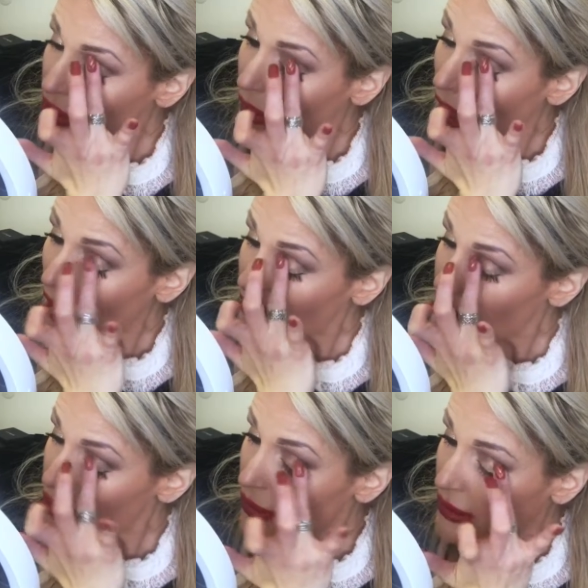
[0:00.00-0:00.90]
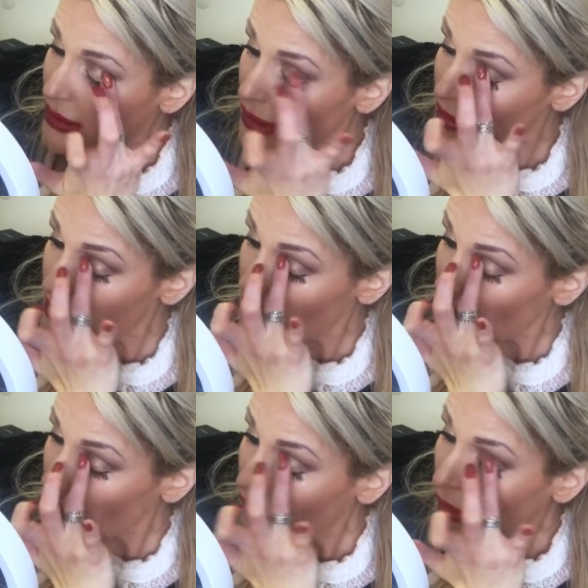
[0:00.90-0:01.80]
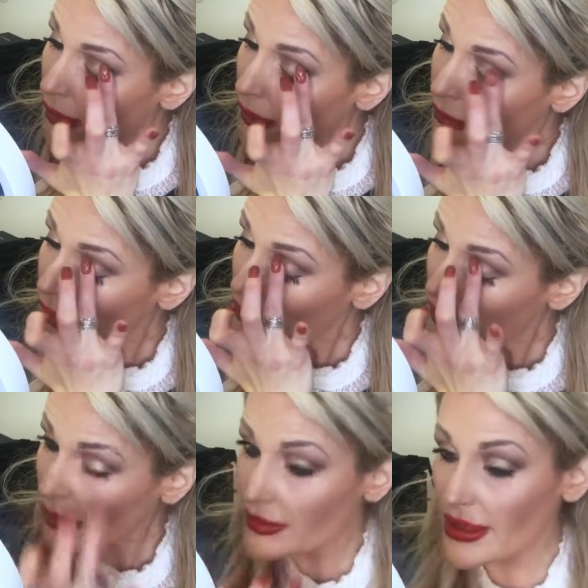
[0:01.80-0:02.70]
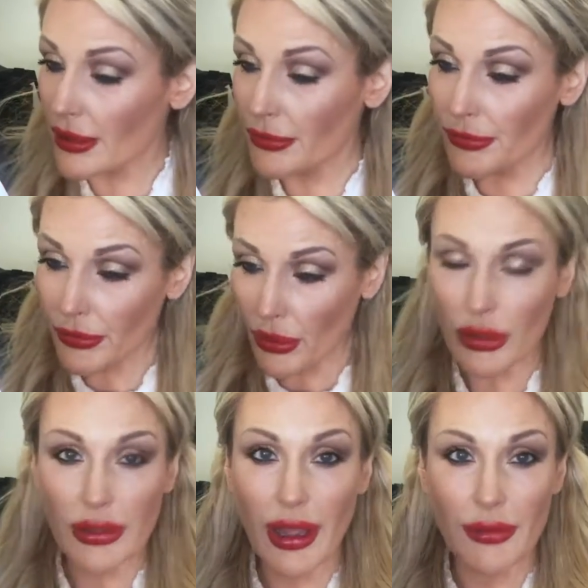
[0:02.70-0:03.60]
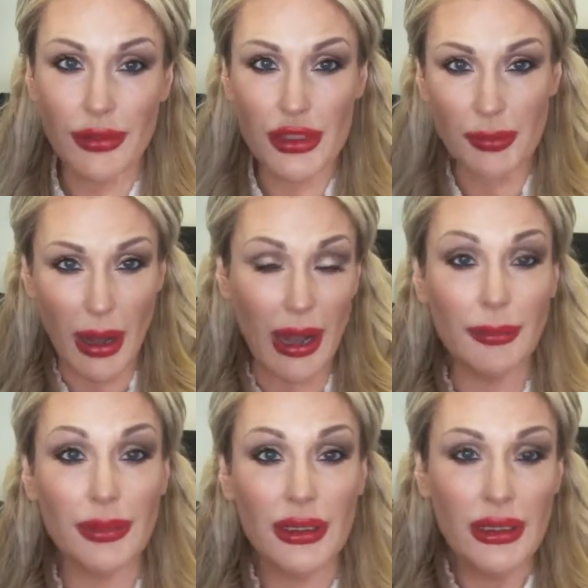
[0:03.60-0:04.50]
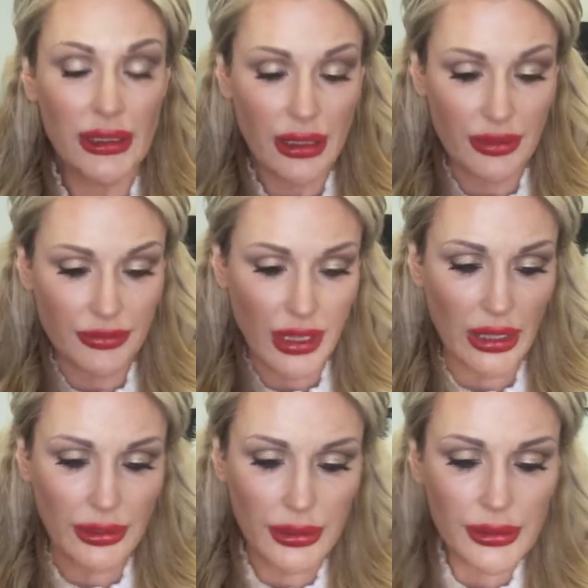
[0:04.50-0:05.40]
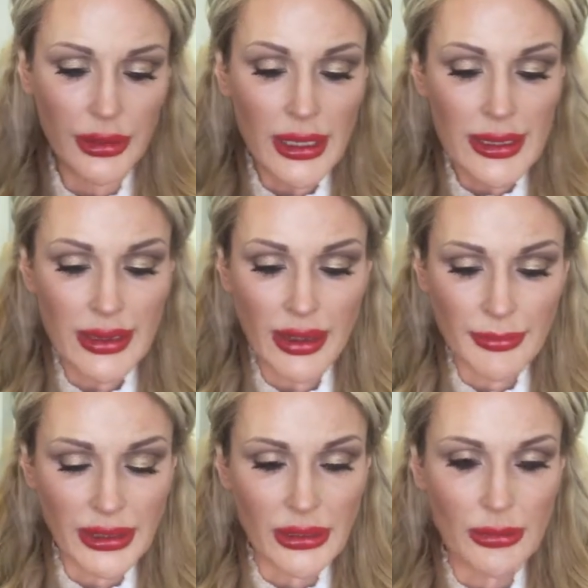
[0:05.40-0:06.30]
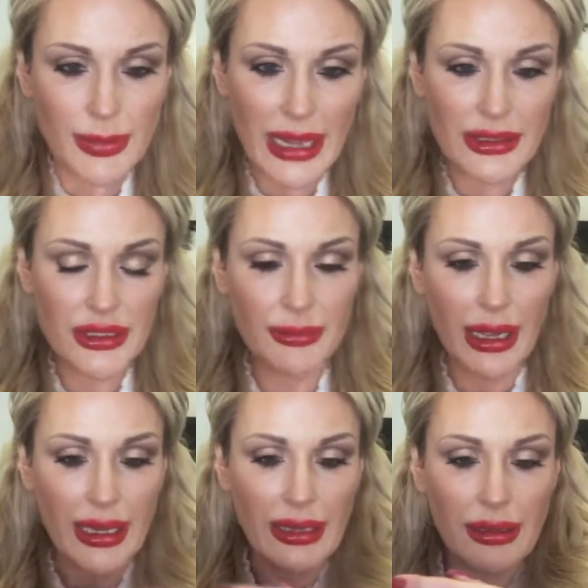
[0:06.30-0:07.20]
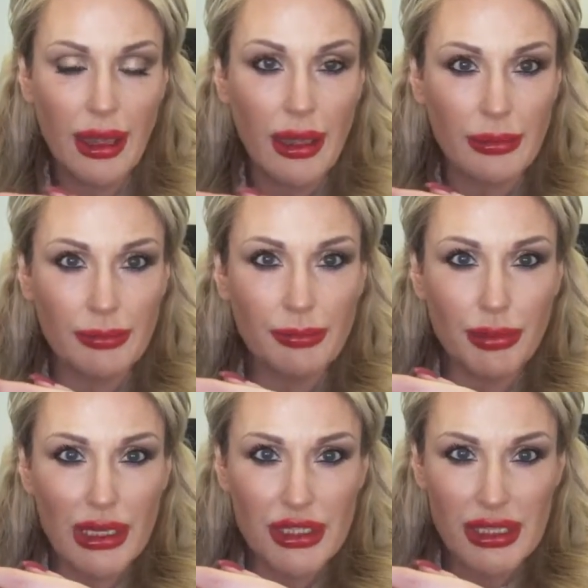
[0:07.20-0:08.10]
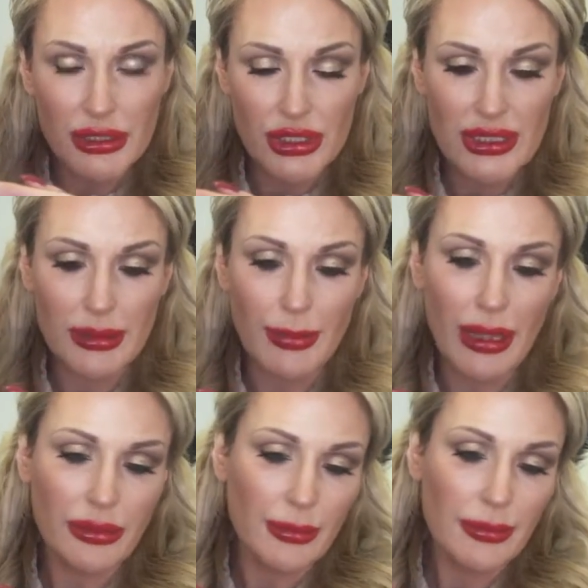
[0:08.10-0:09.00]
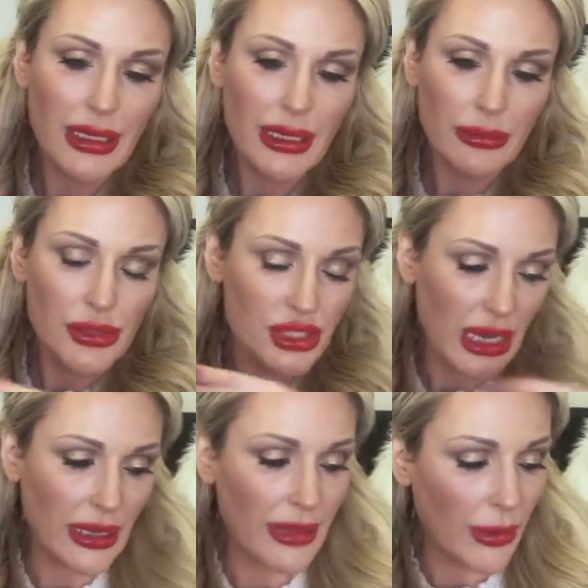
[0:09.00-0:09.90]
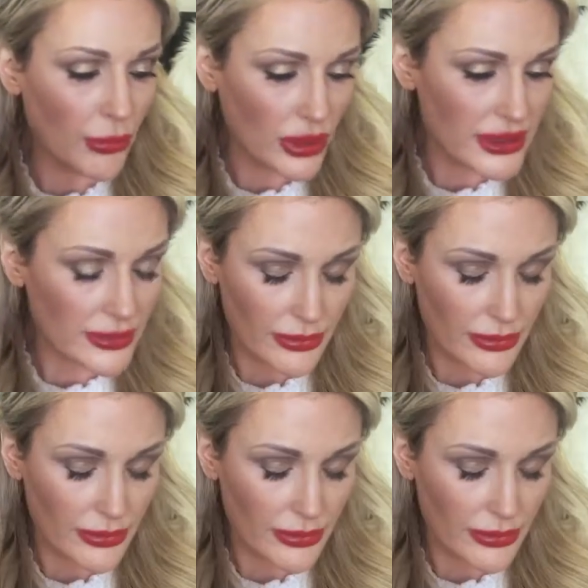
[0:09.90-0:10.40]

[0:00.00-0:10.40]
is to add to the intensity. It really gives a full coverage pop of color. Now I am going to go back to my brush that's just about the medium shade,